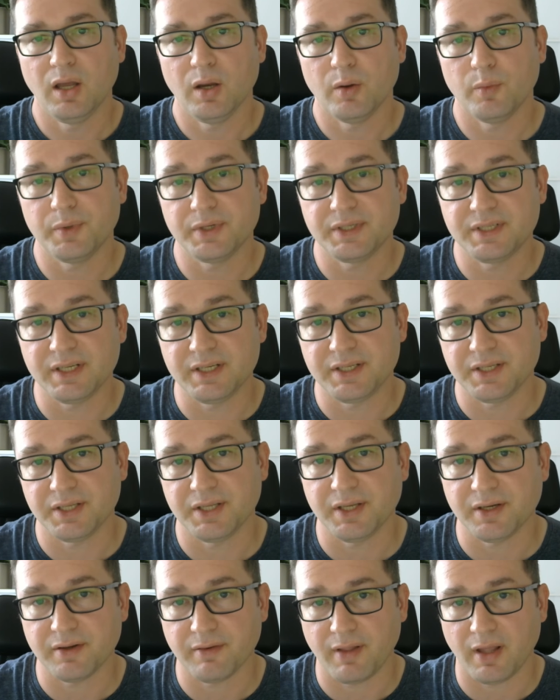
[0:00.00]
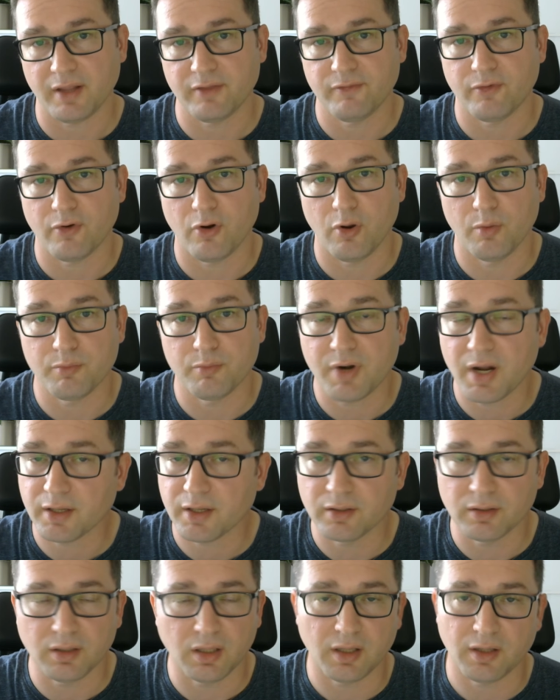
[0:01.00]
We did hear that from
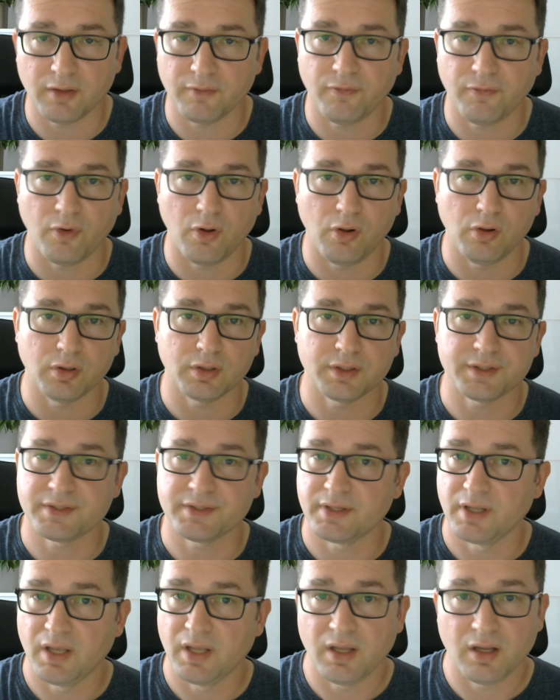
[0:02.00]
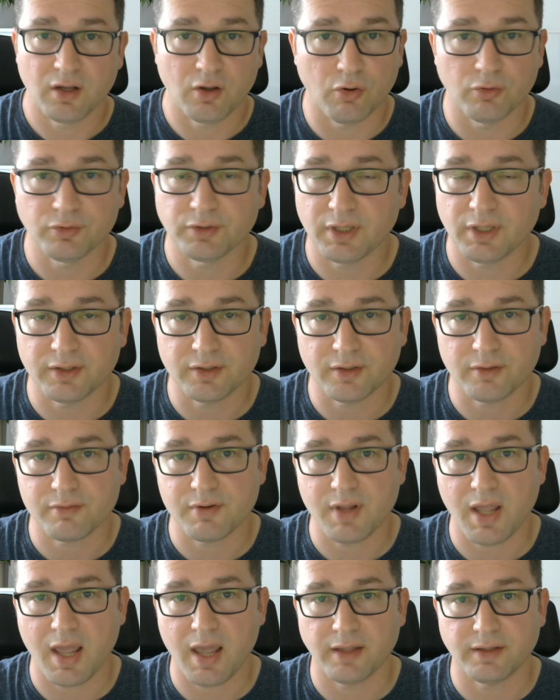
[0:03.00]
regular folks, content
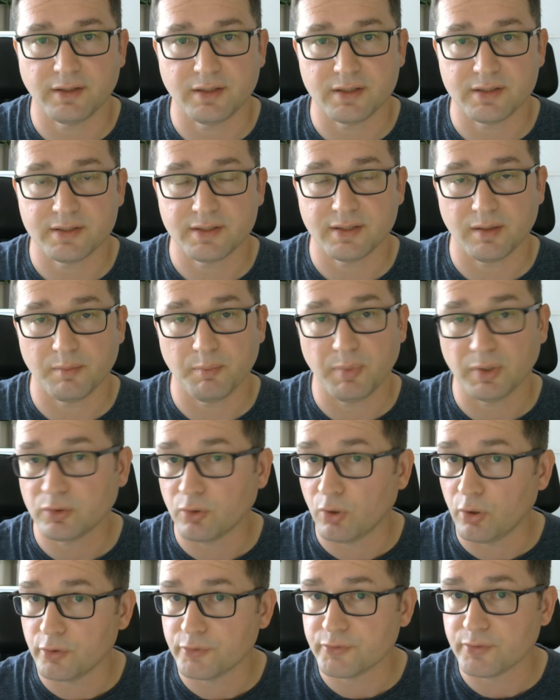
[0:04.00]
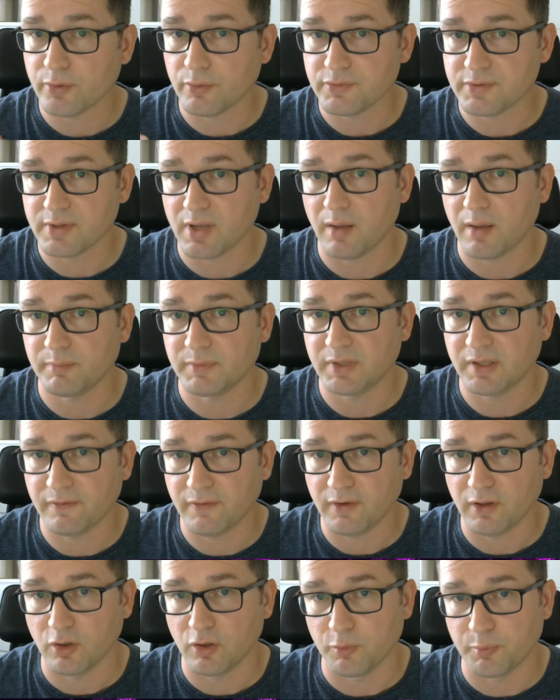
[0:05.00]
creators, but also some
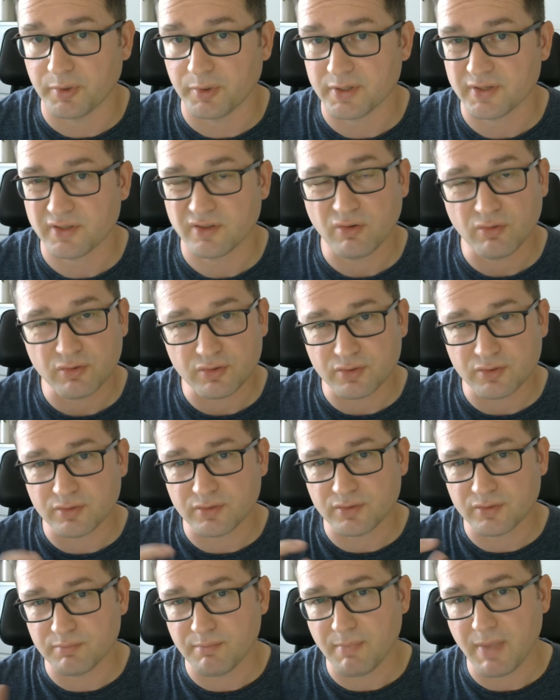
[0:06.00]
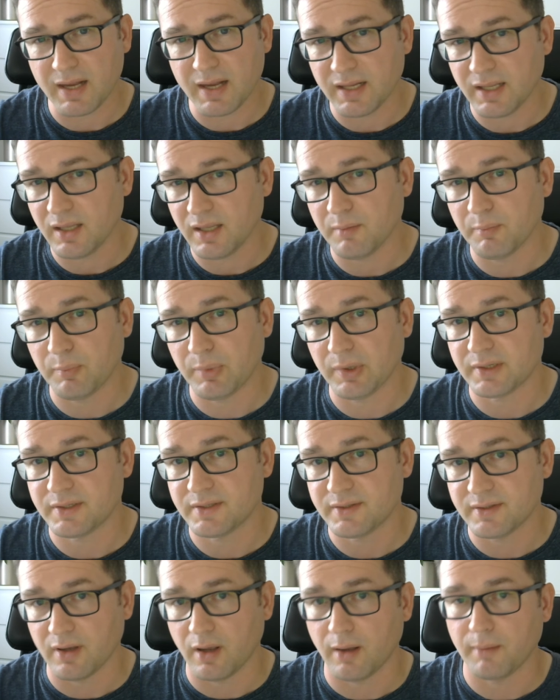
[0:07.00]
developers. Not many, but
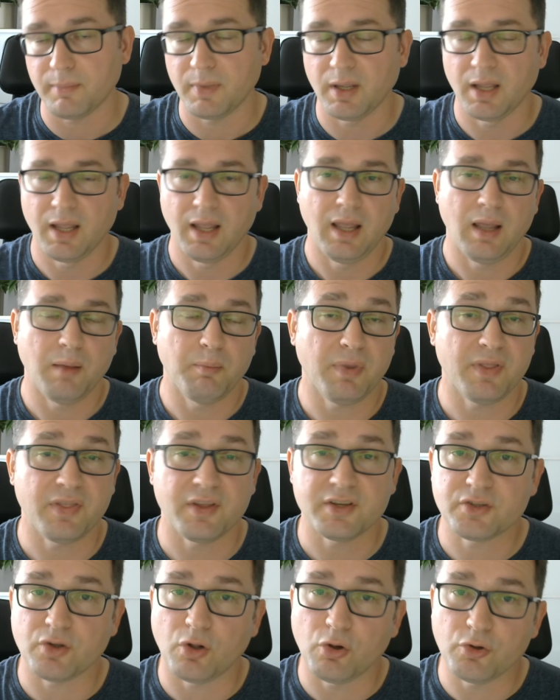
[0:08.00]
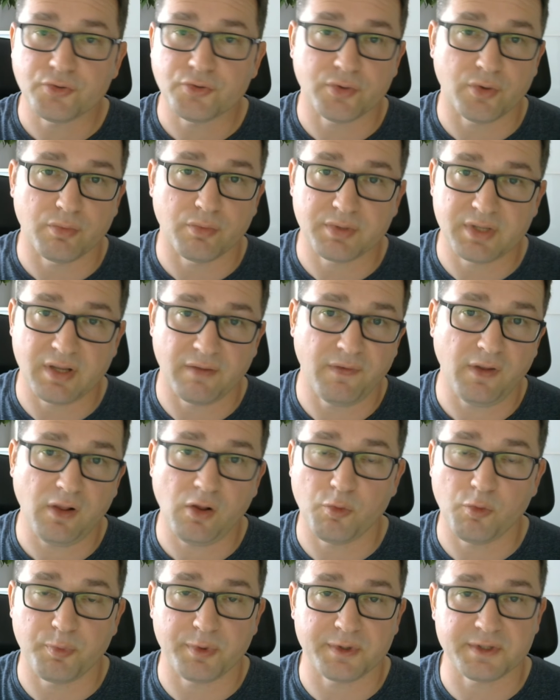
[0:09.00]
some. But there's also
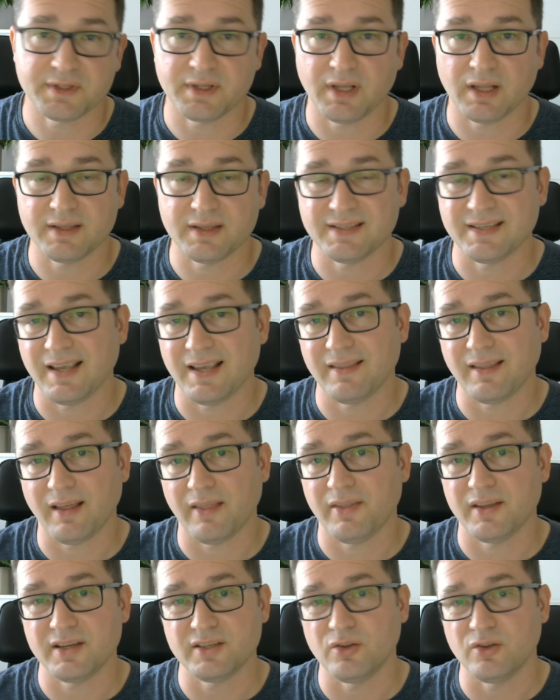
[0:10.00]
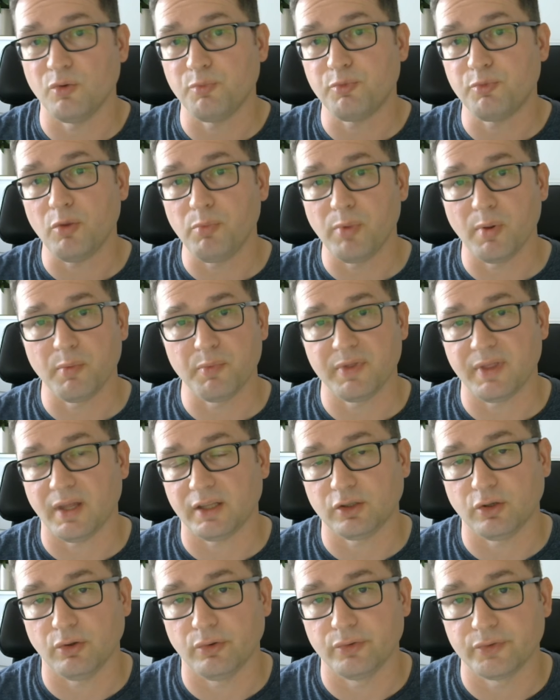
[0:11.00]
developers that say that there's no problem with
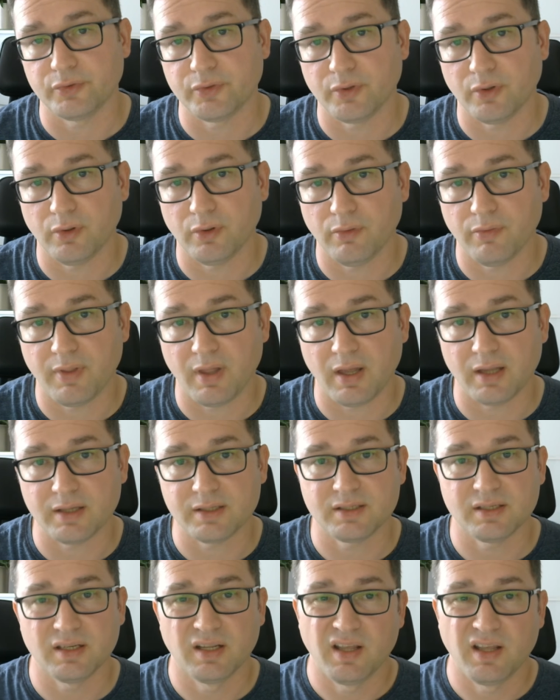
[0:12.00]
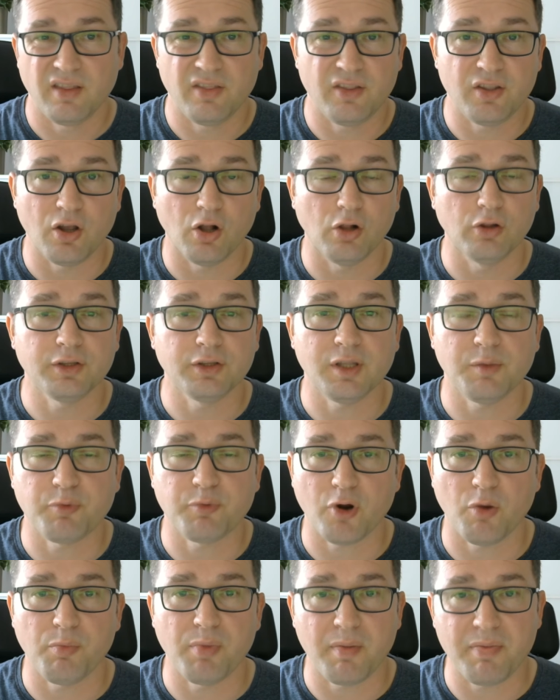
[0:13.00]
that console, that the only
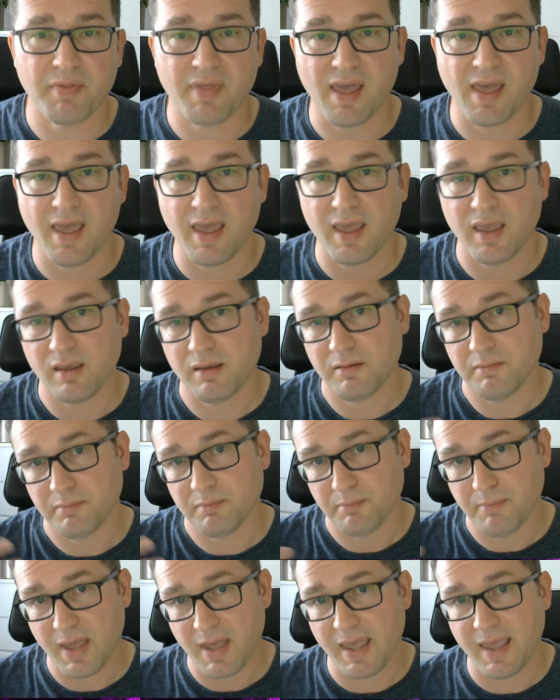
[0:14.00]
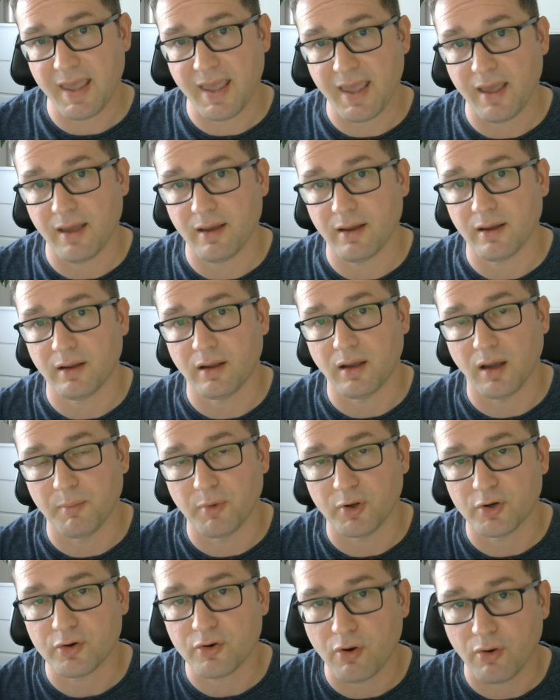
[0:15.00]
problem they may come
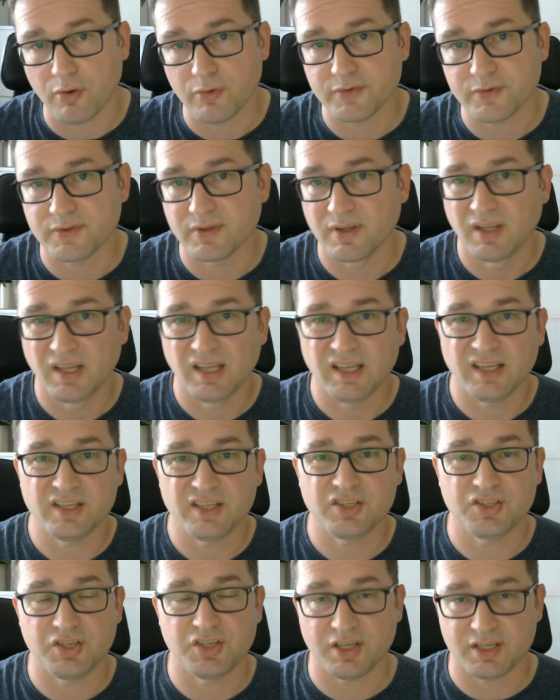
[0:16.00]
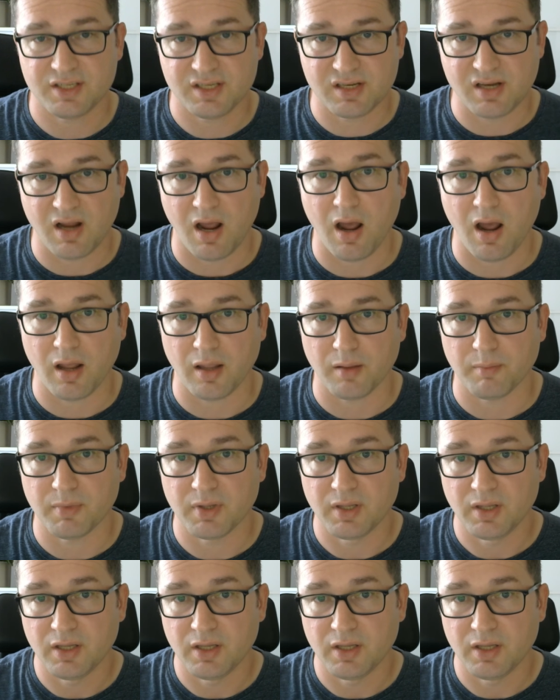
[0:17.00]
across is just time